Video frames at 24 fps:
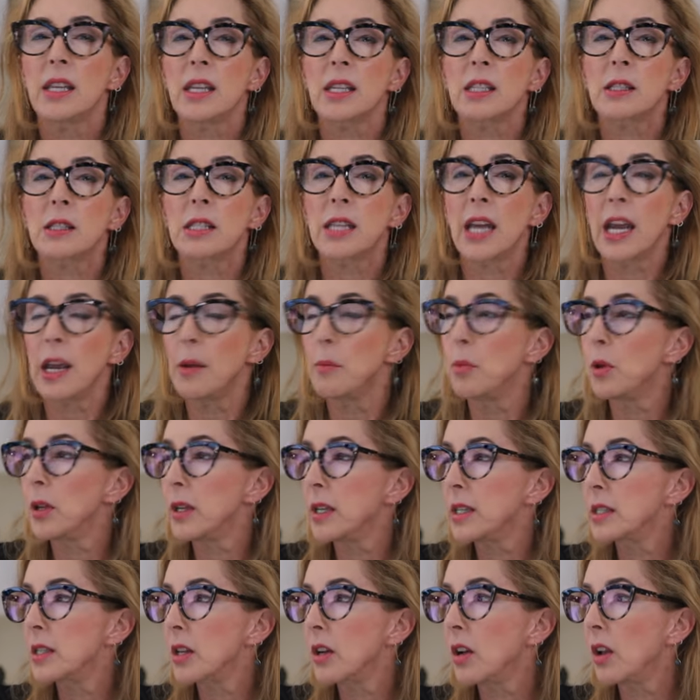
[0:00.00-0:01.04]
This table
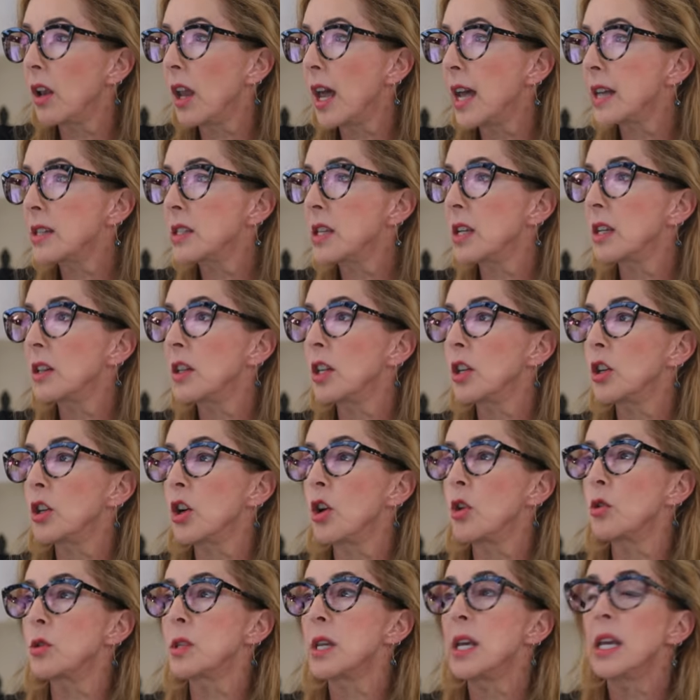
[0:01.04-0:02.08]
is a classic that
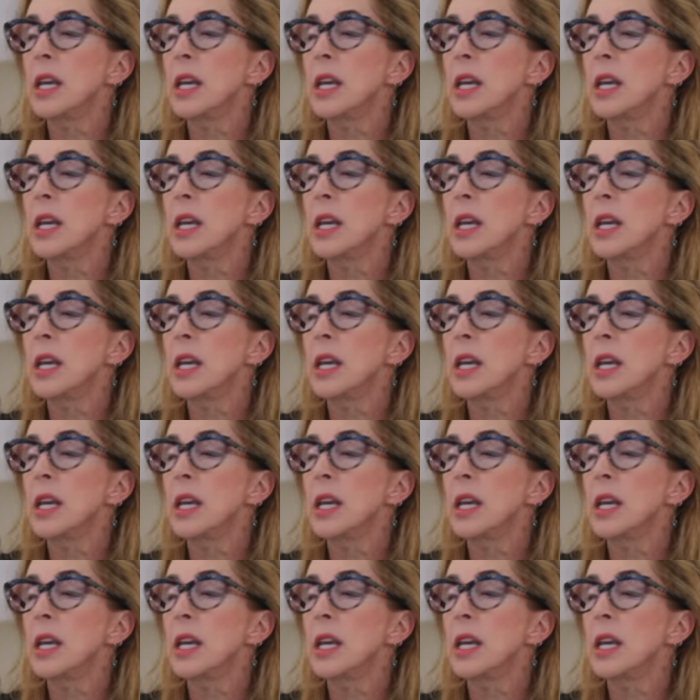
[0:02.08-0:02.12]
goes